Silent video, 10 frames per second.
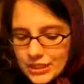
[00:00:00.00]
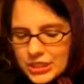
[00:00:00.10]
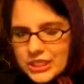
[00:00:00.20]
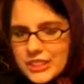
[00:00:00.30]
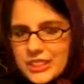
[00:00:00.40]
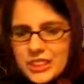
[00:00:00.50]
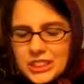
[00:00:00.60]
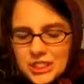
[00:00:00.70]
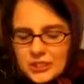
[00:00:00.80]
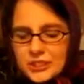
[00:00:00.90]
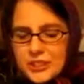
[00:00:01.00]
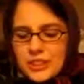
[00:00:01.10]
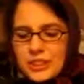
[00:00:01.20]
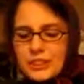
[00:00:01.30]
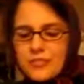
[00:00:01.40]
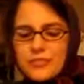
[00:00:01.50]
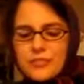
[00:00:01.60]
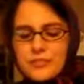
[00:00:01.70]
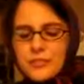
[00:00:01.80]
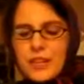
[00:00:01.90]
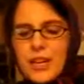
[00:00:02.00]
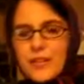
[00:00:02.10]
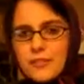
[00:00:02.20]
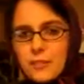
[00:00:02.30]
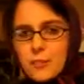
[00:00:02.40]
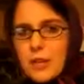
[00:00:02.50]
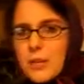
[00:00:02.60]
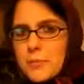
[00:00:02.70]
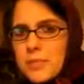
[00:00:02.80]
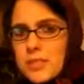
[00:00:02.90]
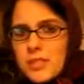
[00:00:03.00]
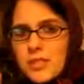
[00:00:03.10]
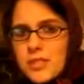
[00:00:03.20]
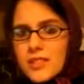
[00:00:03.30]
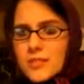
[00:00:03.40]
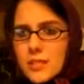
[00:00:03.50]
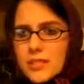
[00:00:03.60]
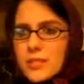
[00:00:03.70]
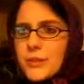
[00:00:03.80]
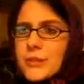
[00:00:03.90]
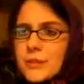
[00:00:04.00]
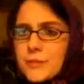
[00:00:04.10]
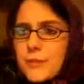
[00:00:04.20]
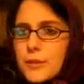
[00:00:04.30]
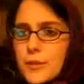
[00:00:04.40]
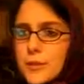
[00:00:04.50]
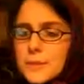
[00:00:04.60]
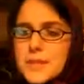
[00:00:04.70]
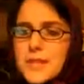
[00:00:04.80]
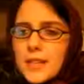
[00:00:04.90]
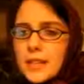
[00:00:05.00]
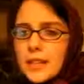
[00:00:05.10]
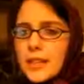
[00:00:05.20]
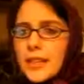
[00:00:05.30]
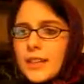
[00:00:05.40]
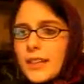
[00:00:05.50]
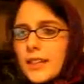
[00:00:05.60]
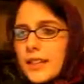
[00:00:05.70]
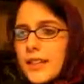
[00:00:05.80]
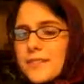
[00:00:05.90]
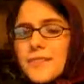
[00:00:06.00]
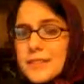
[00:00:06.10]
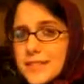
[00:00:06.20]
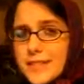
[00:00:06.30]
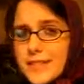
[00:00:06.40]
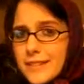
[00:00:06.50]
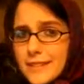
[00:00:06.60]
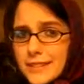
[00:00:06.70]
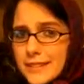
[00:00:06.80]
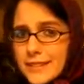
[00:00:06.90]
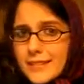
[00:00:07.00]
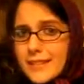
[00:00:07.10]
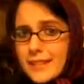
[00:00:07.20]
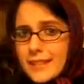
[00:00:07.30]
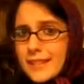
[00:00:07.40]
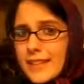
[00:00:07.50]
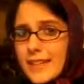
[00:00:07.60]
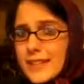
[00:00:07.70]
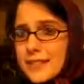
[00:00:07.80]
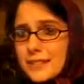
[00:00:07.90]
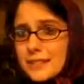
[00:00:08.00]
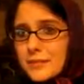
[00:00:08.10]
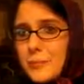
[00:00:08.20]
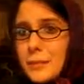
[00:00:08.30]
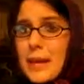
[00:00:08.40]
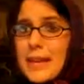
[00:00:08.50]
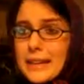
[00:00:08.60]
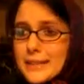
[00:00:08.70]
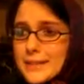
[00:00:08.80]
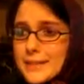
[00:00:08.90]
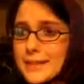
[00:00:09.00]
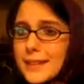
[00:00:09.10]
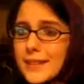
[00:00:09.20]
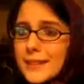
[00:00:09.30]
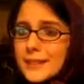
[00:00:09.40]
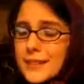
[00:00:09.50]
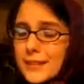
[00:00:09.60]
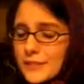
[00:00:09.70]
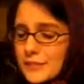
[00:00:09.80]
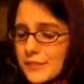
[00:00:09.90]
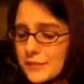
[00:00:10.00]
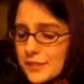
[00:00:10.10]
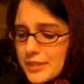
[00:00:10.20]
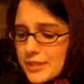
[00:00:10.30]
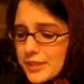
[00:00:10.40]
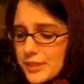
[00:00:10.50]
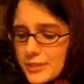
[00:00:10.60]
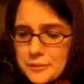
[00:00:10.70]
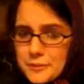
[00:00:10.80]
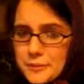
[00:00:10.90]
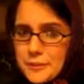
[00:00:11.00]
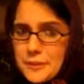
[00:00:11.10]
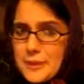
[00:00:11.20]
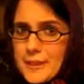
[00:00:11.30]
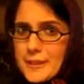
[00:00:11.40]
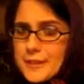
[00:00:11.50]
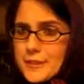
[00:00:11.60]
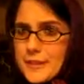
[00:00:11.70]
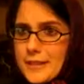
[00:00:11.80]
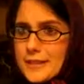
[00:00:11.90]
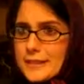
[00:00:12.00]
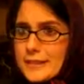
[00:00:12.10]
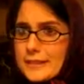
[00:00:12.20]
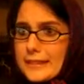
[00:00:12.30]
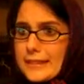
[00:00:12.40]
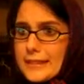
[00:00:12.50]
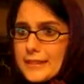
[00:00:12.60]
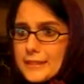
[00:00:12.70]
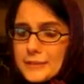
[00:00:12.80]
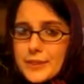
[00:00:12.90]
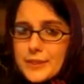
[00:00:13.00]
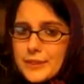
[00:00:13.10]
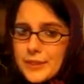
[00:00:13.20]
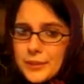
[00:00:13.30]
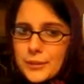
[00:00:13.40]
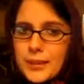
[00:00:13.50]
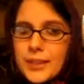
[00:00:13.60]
She shows her forearms. She doesn't mind showing her forearms. I've never seen her in anything but pants, so I don't know if she shows her lower legs or not. I don't think so.